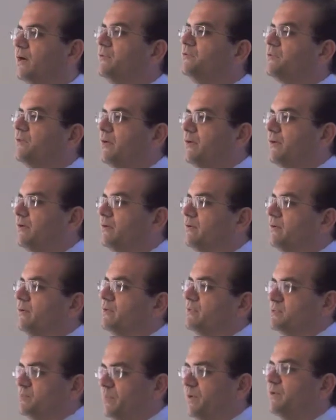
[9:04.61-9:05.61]
healthcare
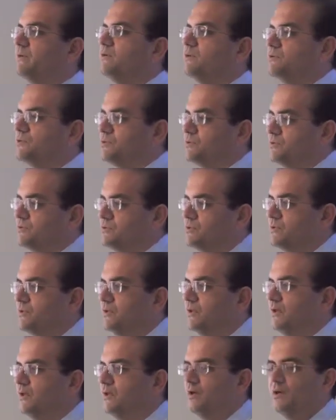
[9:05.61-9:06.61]
expenditures.
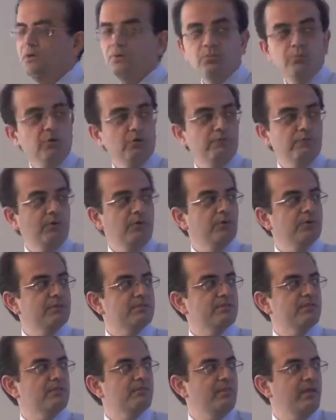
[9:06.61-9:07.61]
We're
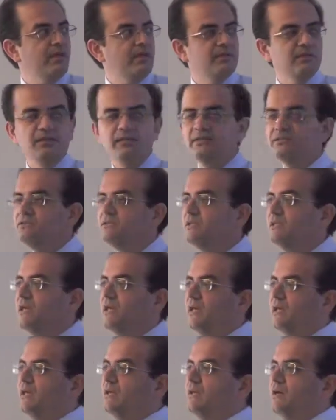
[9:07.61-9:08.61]
focusing mainly
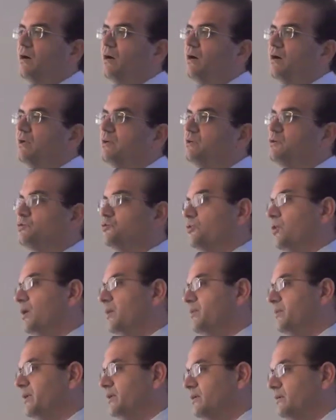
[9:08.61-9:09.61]
today on
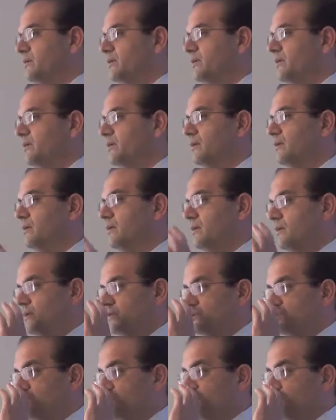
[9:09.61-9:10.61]
trauma,
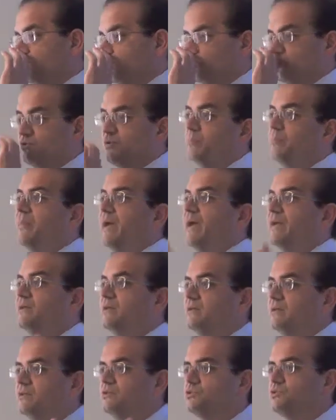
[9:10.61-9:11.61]
so
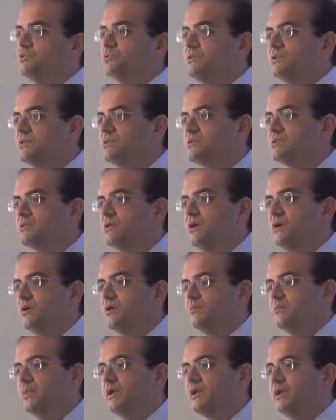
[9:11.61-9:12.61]
traumatic injuries,
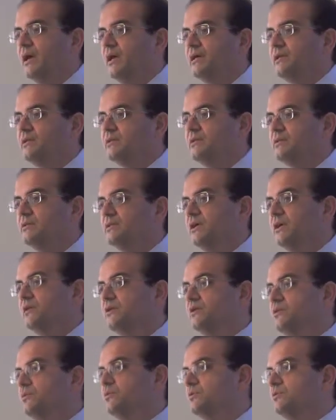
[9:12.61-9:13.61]
but I can tell
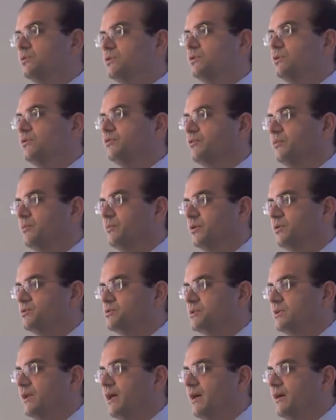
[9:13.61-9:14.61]
you, from
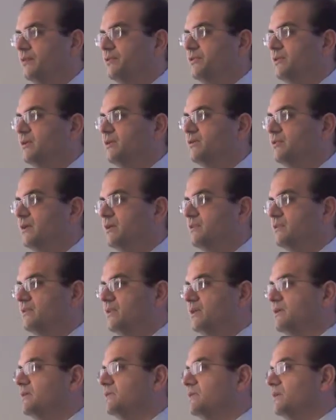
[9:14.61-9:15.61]
those in healthcare,
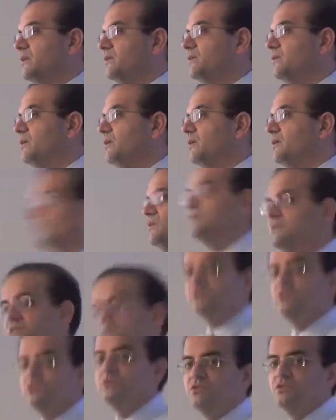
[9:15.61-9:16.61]
they can tell you
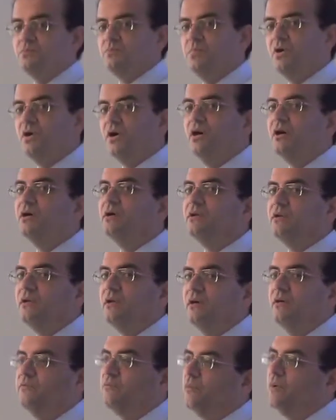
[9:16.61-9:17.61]
this is just
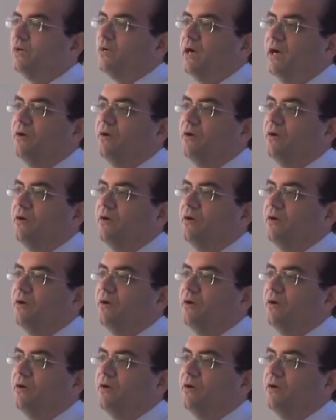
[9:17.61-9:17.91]
part of where